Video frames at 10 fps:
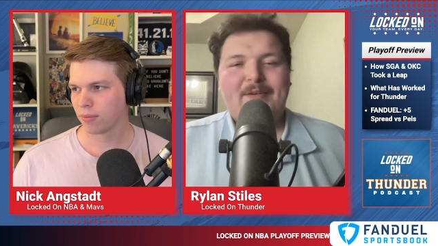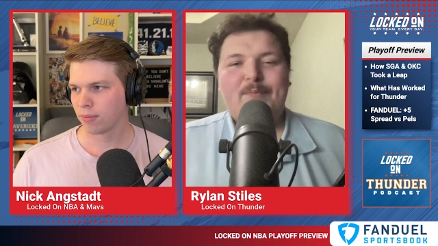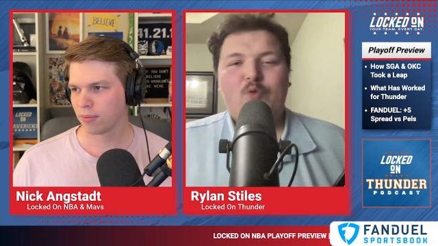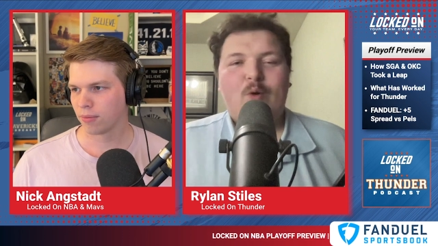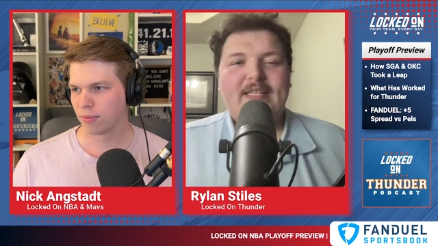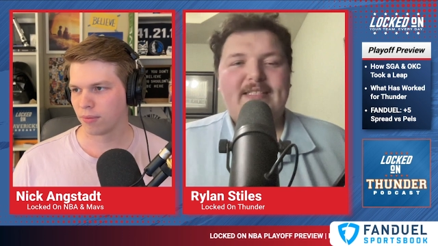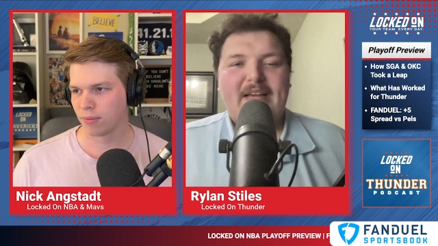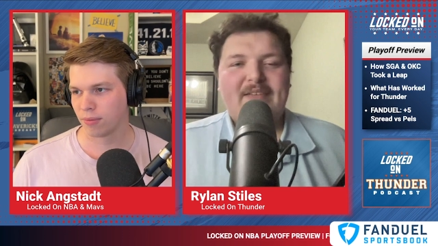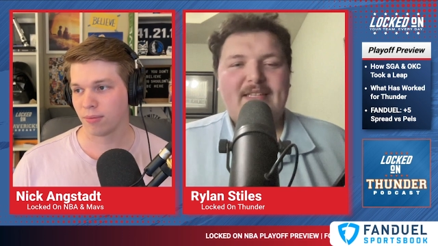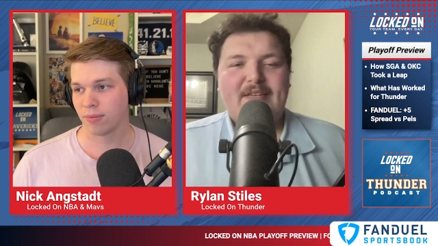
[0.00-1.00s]

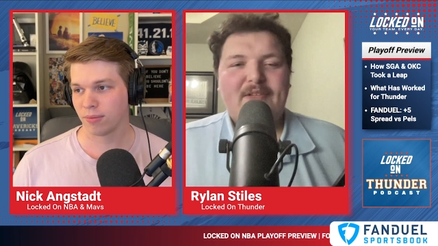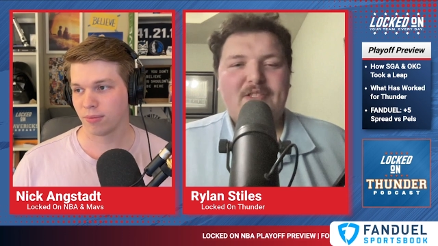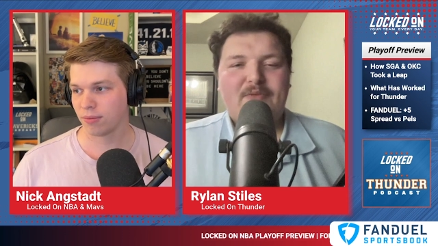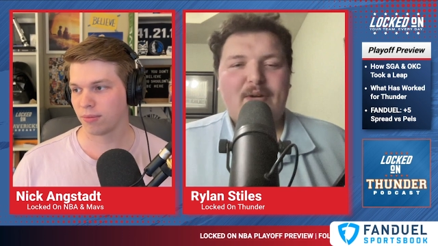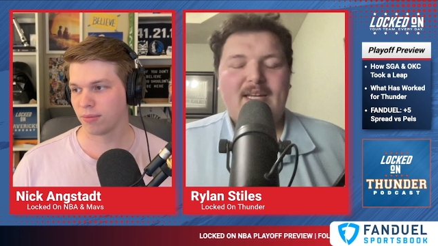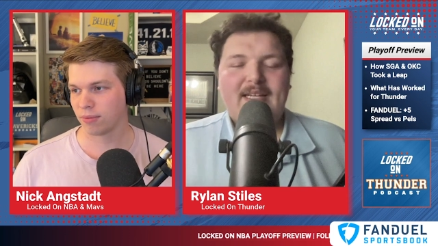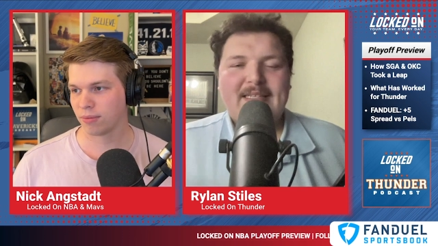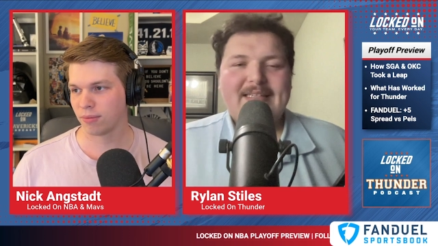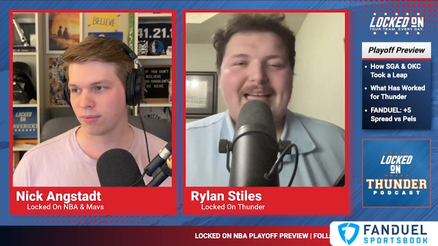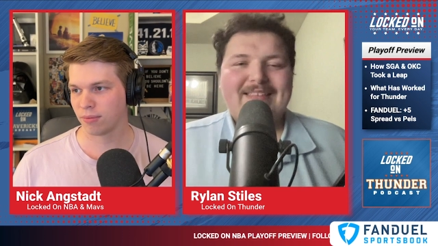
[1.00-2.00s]
Speaker 1: twenty-seventh defensive rating.
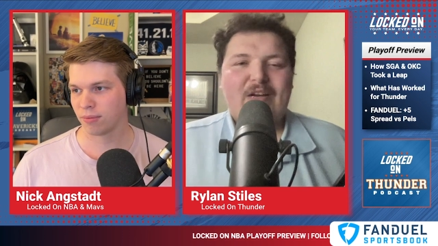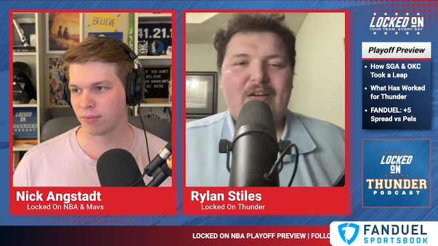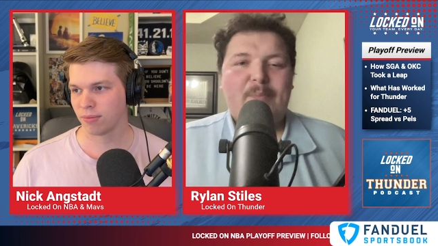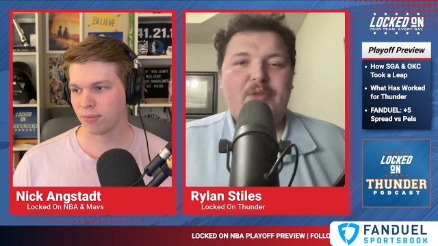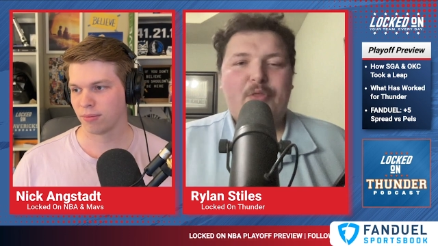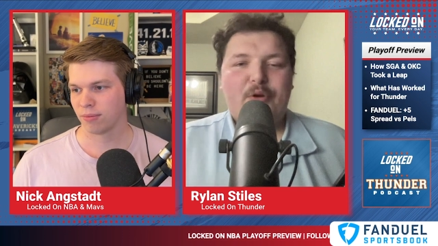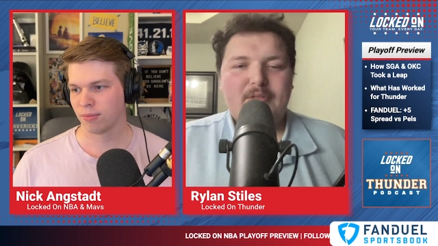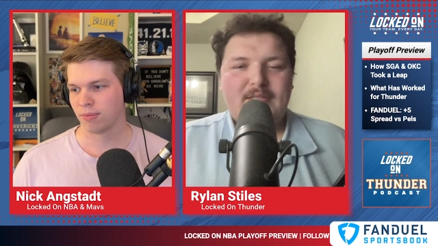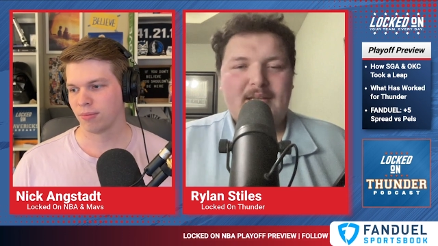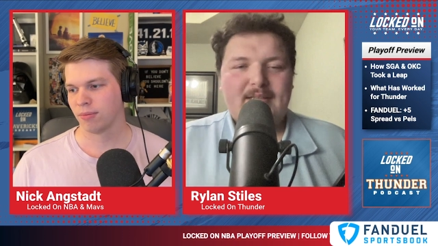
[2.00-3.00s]
That's now up to
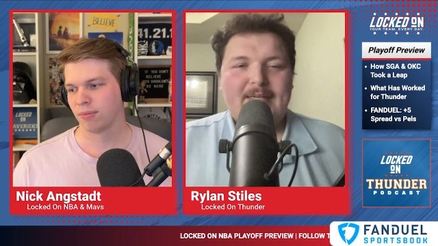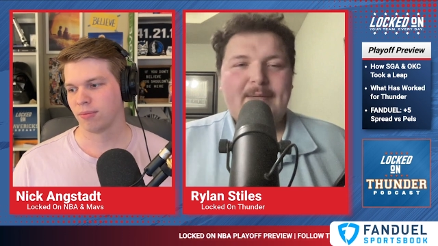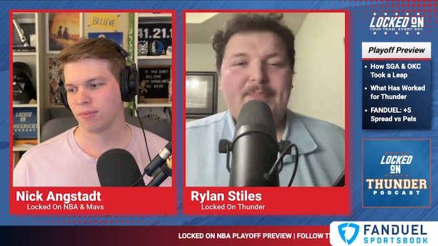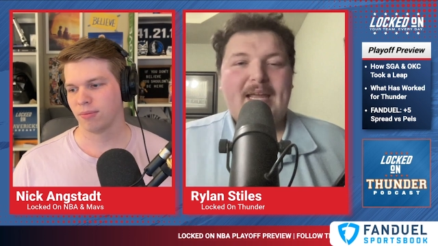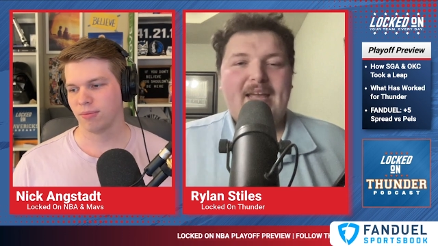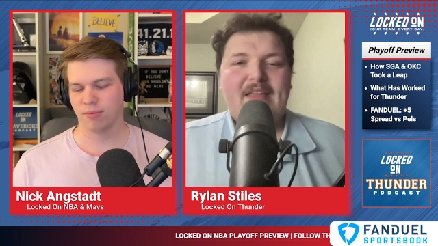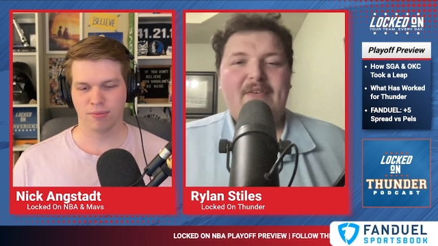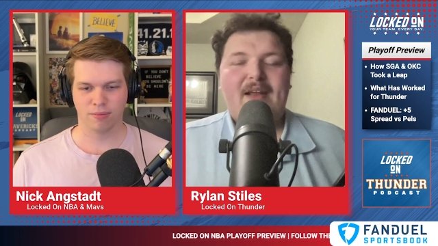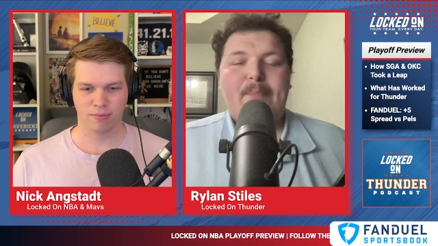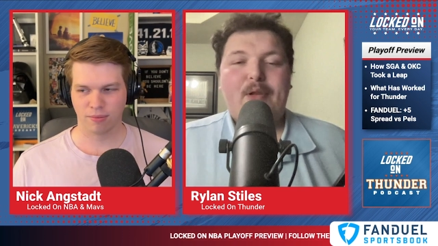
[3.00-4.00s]
thirteenth. And they've
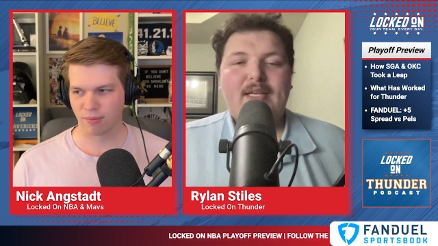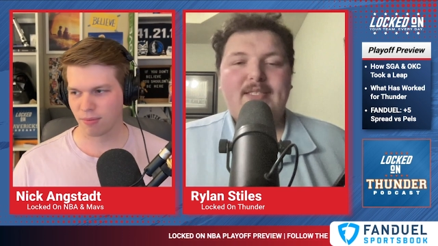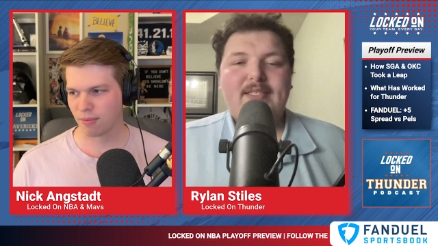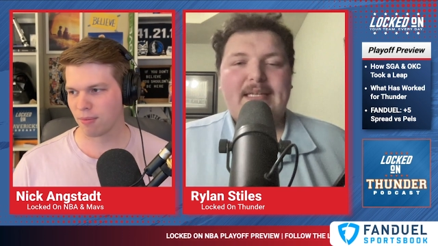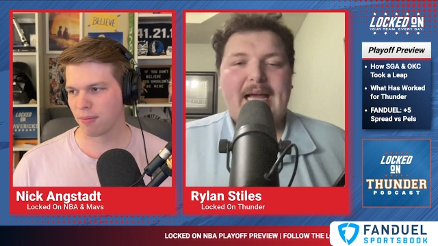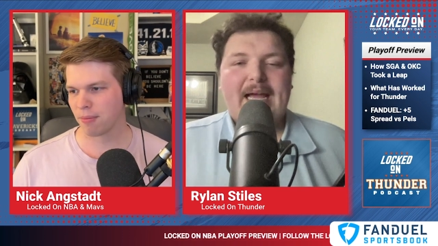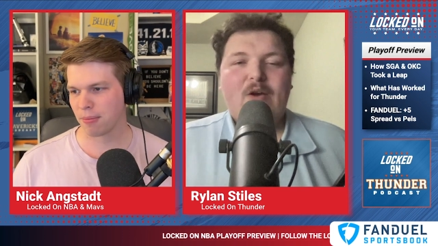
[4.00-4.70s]
had a plus nine